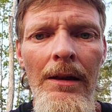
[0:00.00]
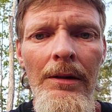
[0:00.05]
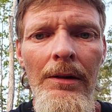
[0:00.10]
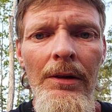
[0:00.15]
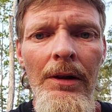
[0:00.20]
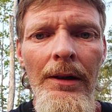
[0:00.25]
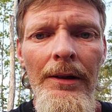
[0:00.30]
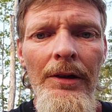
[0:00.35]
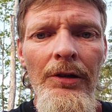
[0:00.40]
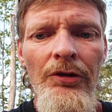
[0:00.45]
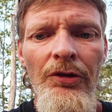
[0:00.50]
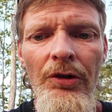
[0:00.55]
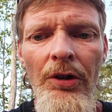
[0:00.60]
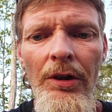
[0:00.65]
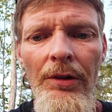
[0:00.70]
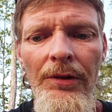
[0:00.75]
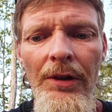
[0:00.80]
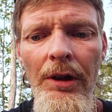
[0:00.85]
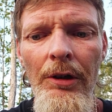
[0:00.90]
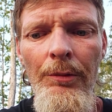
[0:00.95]
And I just
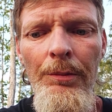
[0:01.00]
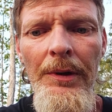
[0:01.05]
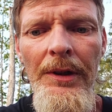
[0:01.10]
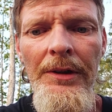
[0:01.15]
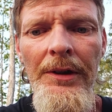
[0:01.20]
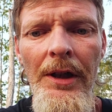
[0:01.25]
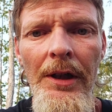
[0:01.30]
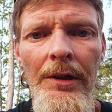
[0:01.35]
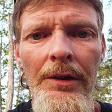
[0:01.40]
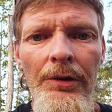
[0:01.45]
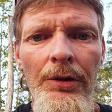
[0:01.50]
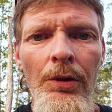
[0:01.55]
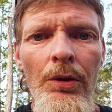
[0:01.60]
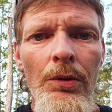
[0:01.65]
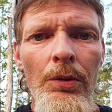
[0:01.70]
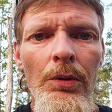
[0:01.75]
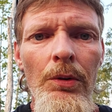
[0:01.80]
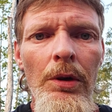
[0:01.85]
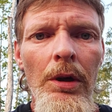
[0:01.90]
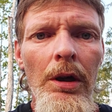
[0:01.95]
thought that would be kind of
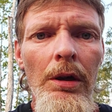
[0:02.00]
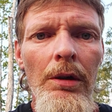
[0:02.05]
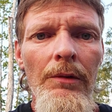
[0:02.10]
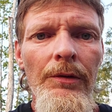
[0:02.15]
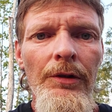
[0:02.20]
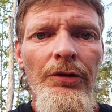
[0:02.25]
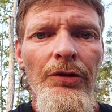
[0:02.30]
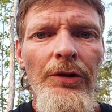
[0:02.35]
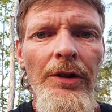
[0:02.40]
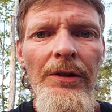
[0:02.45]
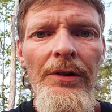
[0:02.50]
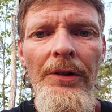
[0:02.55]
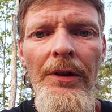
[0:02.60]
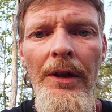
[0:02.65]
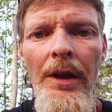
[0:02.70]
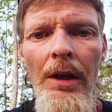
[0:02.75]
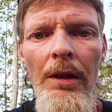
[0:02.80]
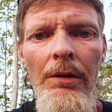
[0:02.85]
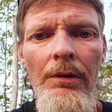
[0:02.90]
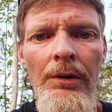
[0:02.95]
cool, all of us get
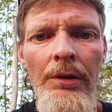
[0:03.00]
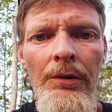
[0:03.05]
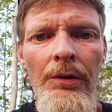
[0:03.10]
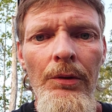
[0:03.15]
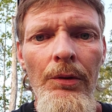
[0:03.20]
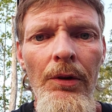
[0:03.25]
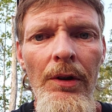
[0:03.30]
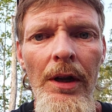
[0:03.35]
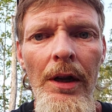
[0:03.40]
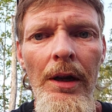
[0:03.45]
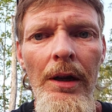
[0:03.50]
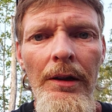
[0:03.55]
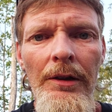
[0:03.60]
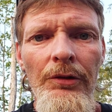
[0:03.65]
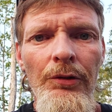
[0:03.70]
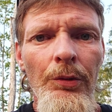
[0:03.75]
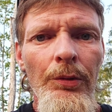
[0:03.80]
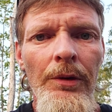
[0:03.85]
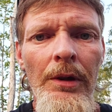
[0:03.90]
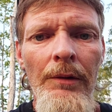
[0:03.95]
together and do that,
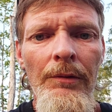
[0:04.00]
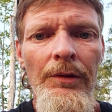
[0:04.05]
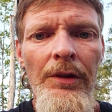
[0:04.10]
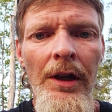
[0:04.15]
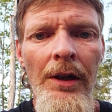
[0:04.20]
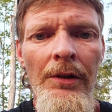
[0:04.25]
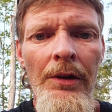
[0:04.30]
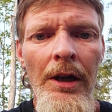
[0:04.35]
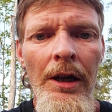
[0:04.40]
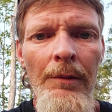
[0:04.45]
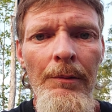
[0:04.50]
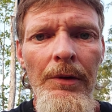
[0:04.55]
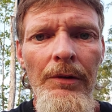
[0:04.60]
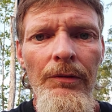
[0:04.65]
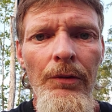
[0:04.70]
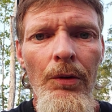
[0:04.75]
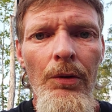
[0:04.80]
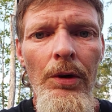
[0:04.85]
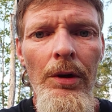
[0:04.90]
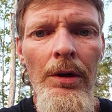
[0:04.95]
because we've never done that
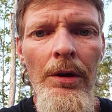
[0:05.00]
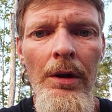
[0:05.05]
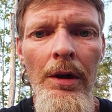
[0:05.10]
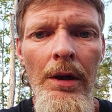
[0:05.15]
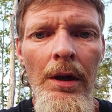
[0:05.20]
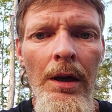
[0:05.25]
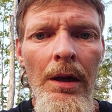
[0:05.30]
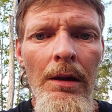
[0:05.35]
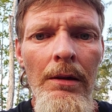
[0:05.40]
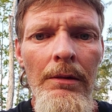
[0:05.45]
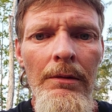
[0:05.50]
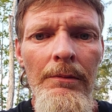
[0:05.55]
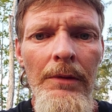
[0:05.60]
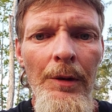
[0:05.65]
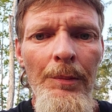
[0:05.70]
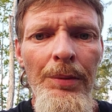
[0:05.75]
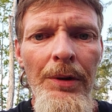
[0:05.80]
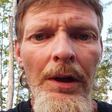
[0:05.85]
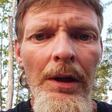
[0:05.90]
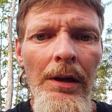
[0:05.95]
before.
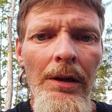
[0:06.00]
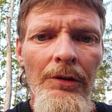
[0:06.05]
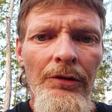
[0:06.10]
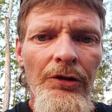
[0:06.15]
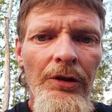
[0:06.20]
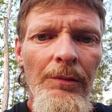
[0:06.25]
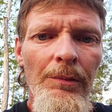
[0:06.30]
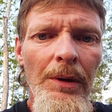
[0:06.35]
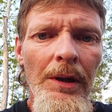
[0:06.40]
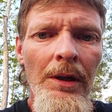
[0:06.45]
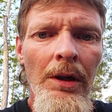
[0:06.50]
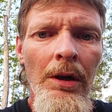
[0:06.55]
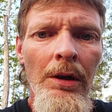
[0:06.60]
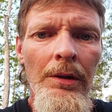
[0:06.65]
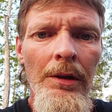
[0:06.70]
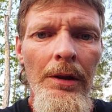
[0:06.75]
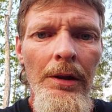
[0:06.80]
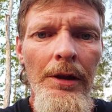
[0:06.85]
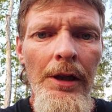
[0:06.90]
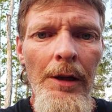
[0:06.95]
My parents, they've been on
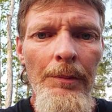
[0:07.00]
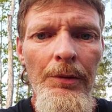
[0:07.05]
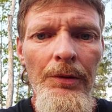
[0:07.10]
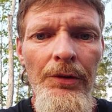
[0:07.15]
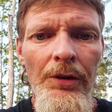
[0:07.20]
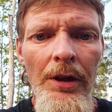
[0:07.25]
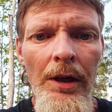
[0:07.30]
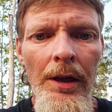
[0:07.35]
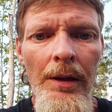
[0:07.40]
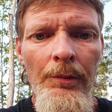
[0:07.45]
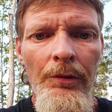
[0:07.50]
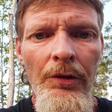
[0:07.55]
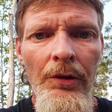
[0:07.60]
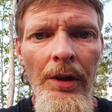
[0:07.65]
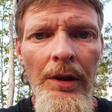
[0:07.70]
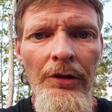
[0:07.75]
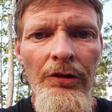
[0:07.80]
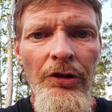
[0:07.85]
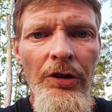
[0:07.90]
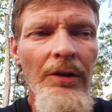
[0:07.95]
it a couple times, and
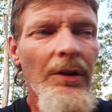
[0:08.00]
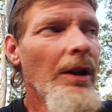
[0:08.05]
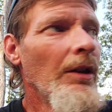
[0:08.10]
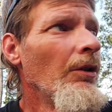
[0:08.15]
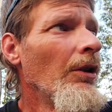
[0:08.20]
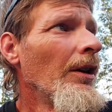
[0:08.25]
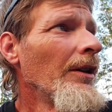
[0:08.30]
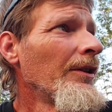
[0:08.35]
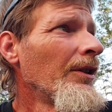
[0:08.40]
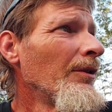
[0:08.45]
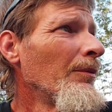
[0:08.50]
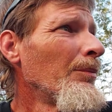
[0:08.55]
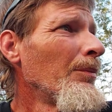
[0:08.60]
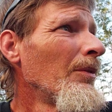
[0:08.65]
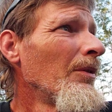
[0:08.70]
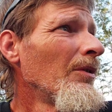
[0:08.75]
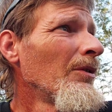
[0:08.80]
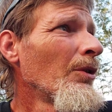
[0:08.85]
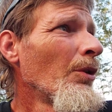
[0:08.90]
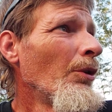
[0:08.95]
they said they liked it
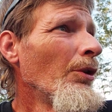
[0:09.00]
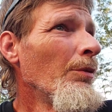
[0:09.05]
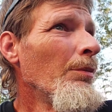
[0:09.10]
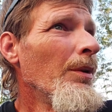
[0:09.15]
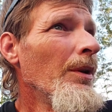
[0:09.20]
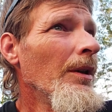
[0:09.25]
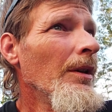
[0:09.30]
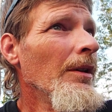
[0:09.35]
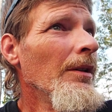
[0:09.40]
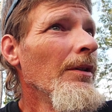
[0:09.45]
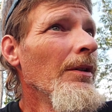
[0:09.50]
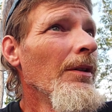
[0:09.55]
quite a bit.